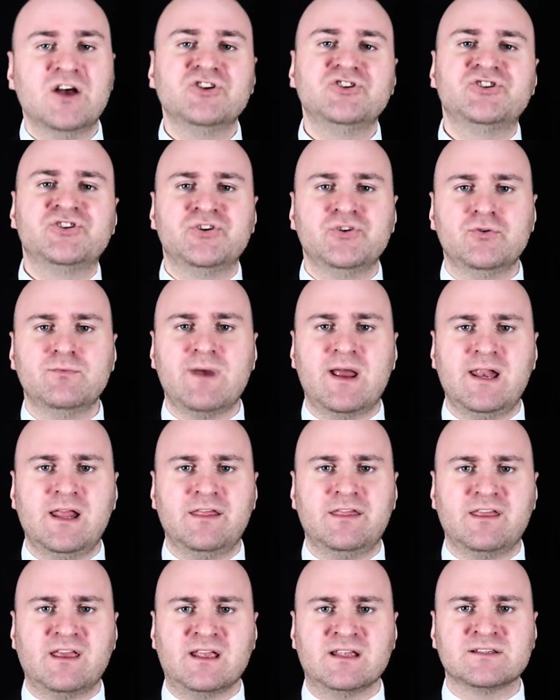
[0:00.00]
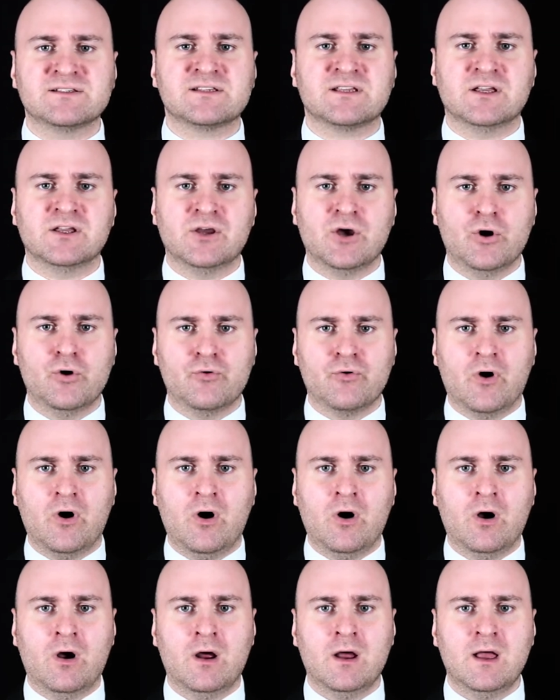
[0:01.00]
Too many things can go
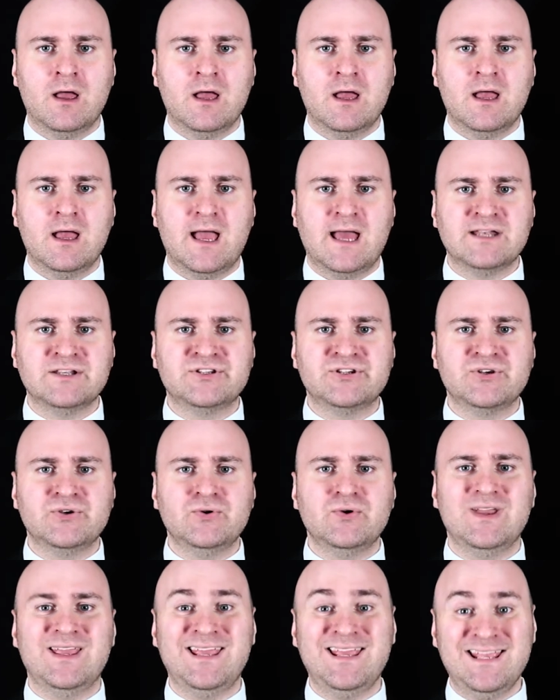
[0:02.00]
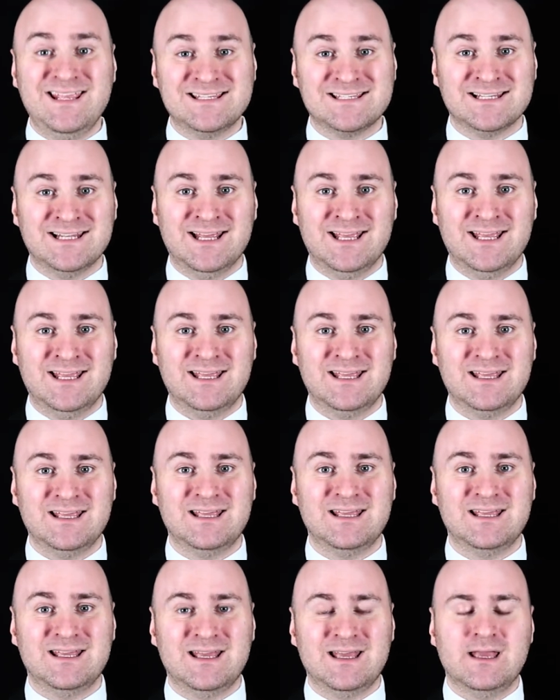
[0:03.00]
wrong, and too easily,
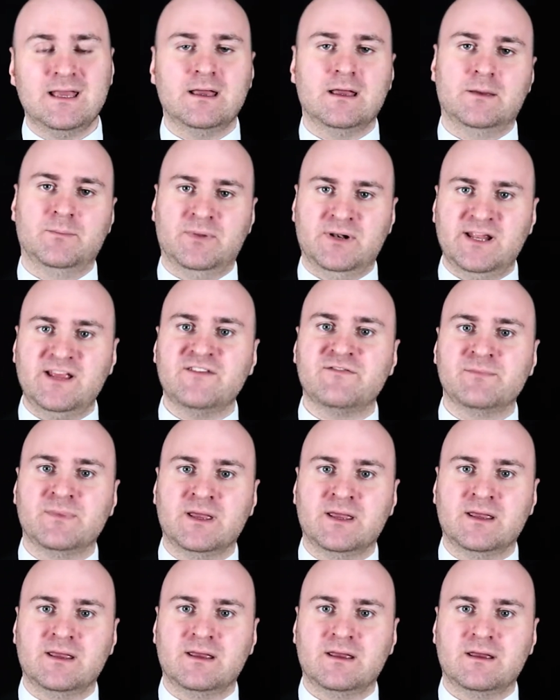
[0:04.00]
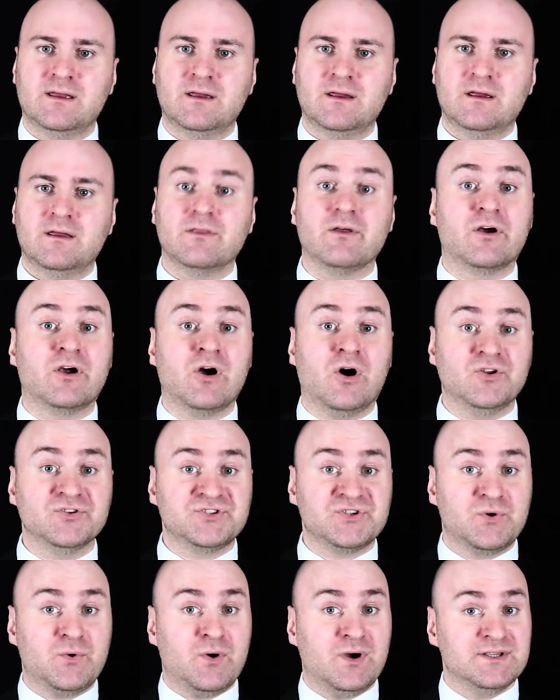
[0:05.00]
and believe me, the
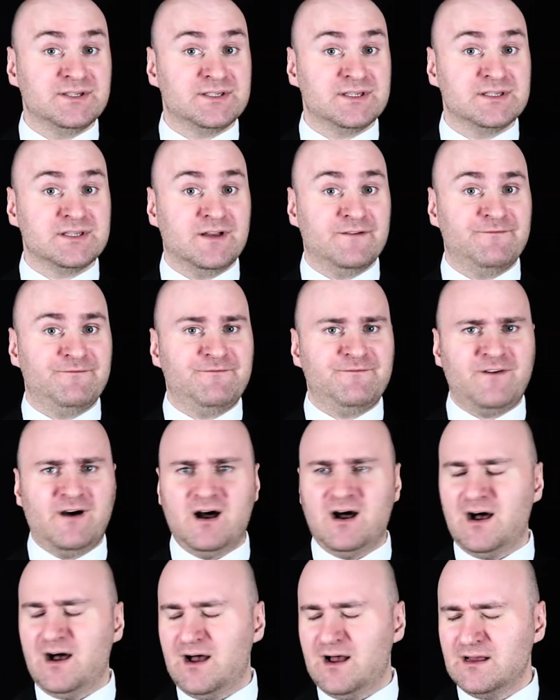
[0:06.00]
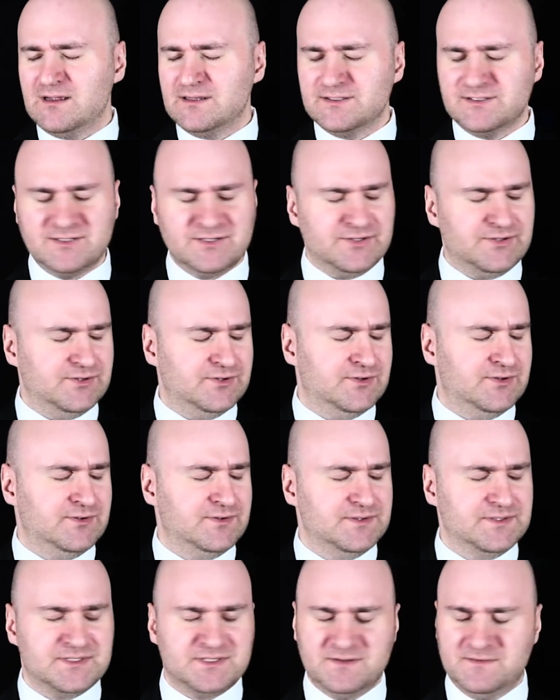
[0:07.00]
consequences are far too
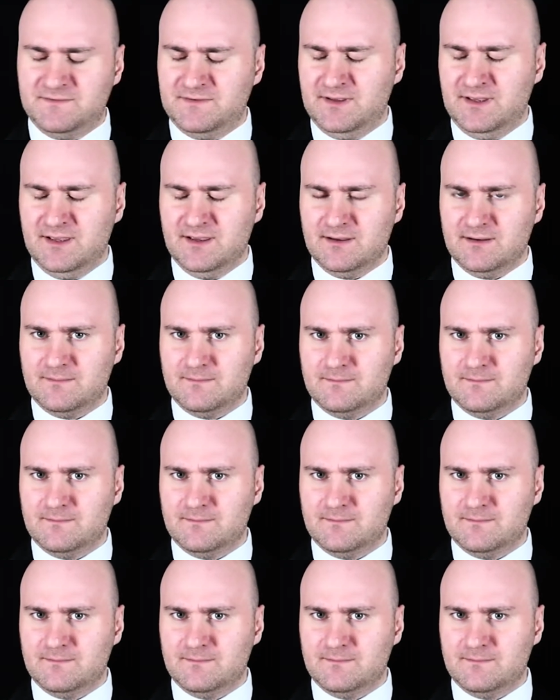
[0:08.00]
severe.